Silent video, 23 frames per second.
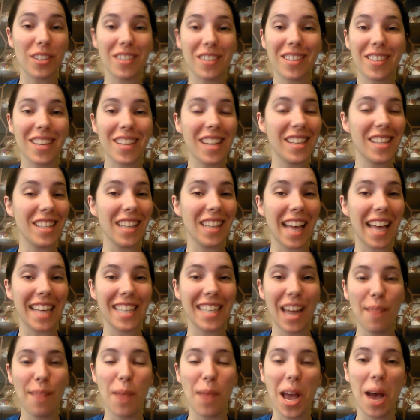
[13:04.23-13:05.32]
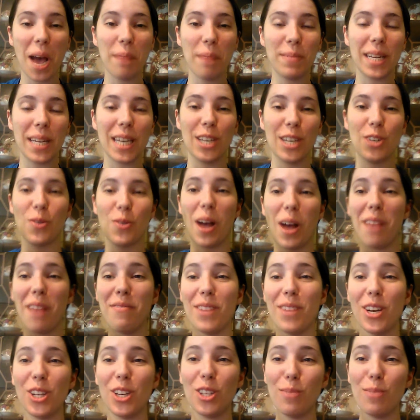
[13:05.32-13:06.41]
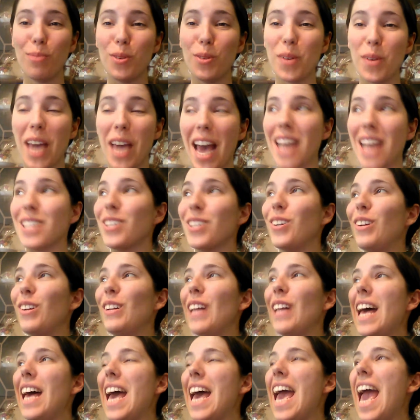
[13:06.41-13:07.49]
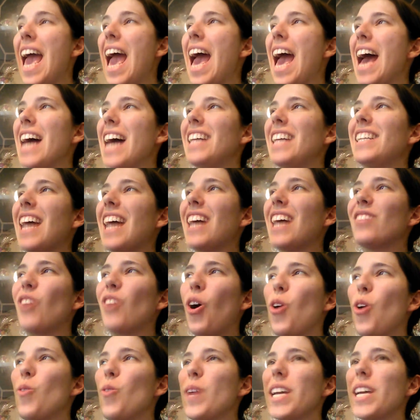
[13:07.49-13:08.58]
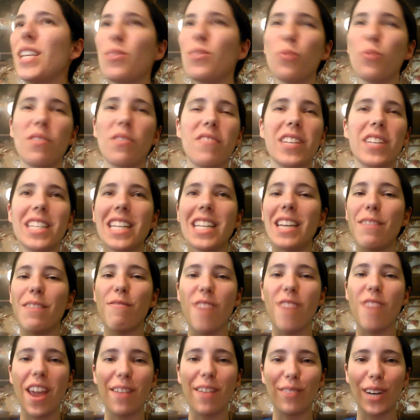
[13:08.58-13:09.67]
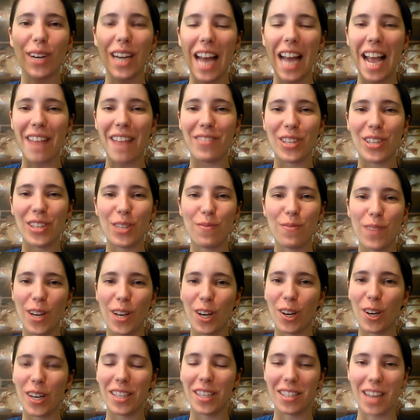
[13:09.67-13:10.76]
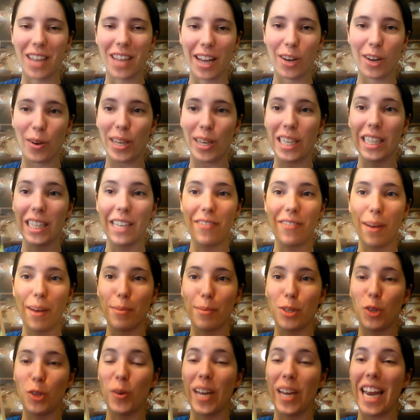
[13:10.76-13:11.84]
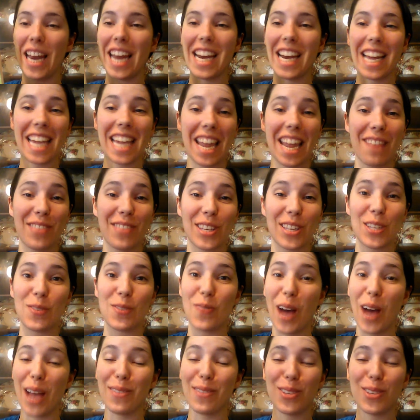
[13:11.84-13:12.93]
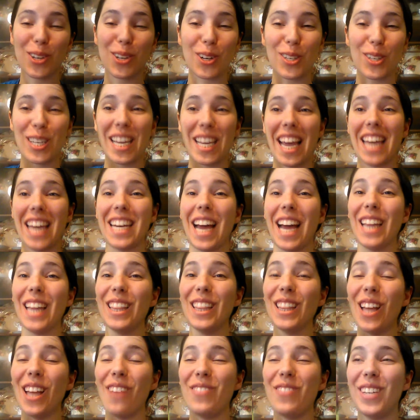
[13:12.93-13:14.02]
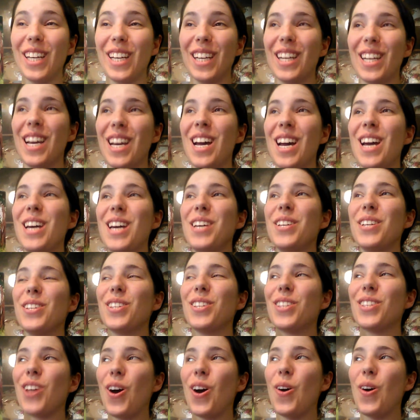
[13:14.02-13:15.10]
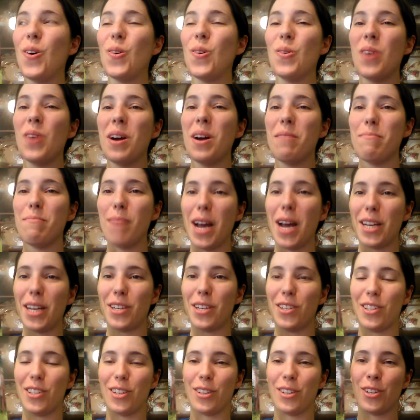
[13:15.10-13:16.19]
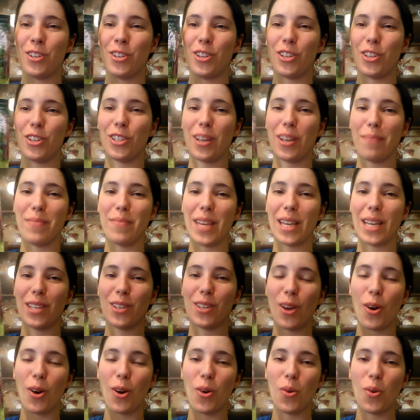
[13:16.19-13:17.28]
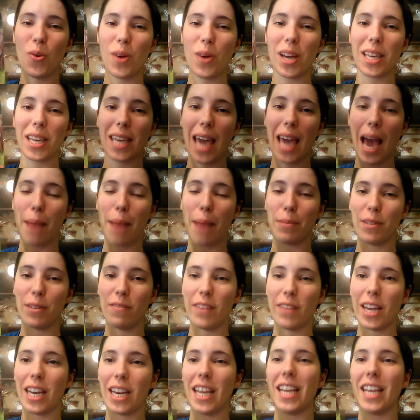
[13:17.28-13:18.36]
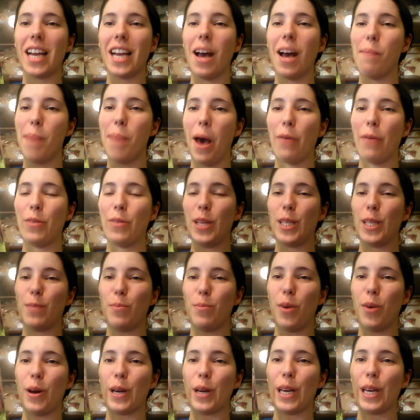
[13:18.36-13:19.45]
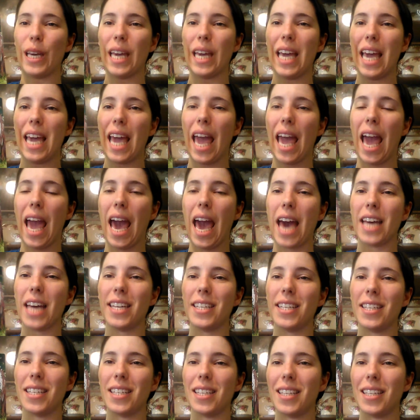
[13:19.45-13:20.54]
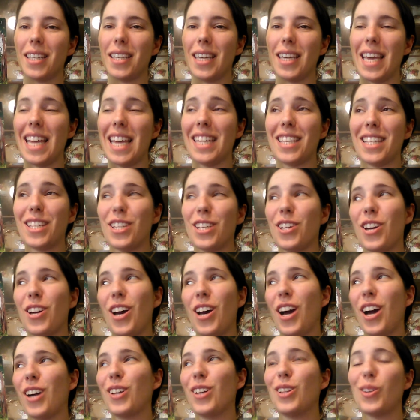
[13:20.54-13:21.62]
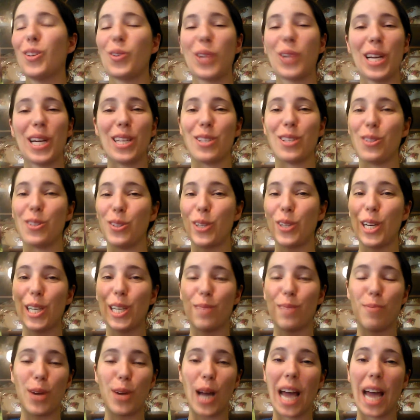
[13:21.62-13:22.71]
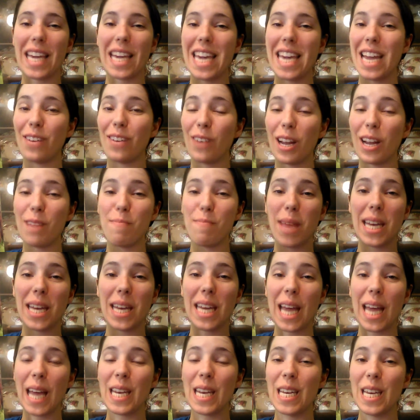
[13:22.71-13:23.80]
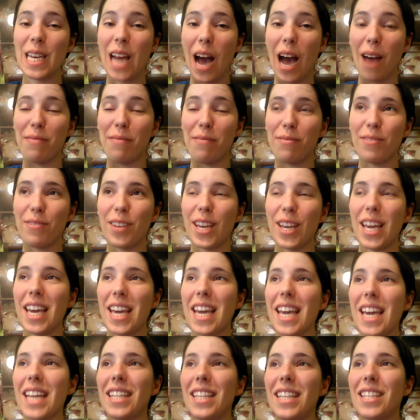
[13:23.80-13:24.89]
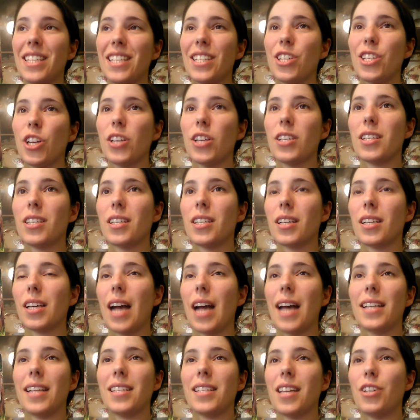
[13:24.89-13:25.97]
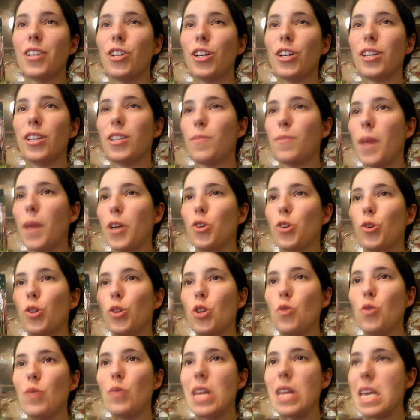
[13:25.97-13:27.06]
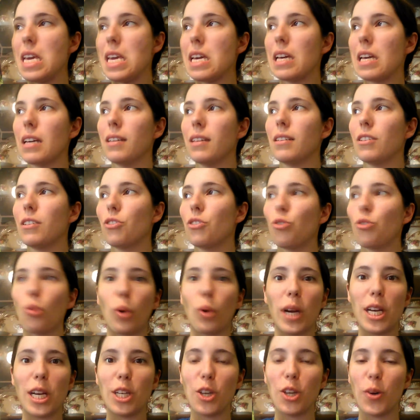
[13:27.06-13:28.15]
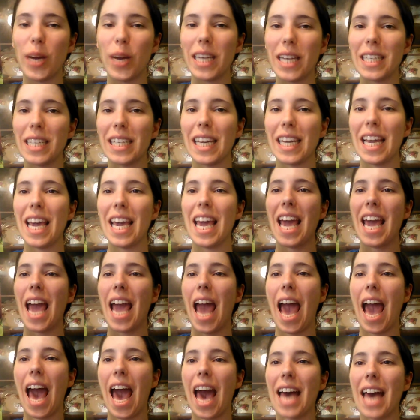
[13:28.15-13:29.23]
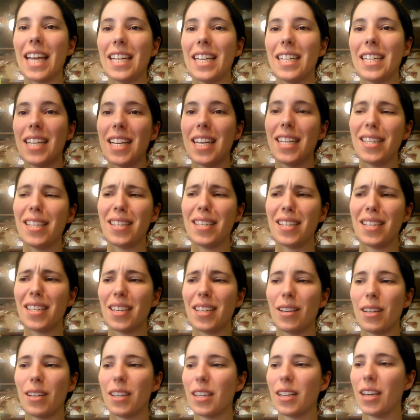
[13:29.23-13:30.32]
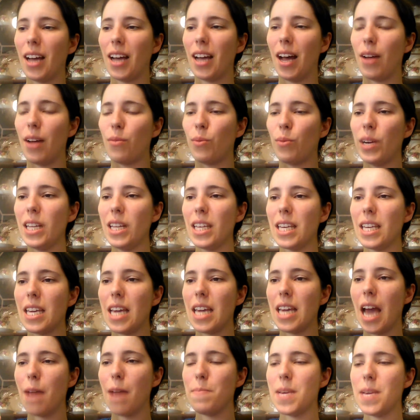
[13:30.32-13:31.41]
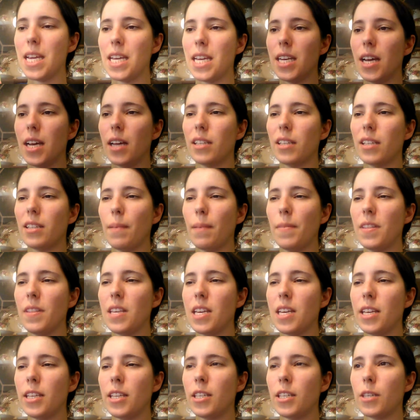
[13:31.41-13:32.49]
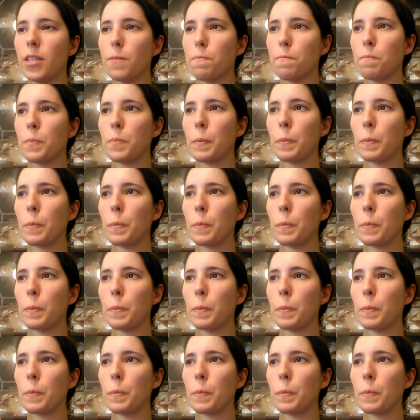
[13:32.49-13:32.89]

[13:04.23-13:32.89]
since the last time I updated you. I finished The Blue Castle, and as always, revisiting a favorite. I have this fear it's not going to live up to it, and I gave this five stars again. I loved it so much. There's just something so captivating about this book, and it's a glorious, glorious book. I can't recommend it enough. It's just got such a special, unique story to it, and is really, I mean, some of these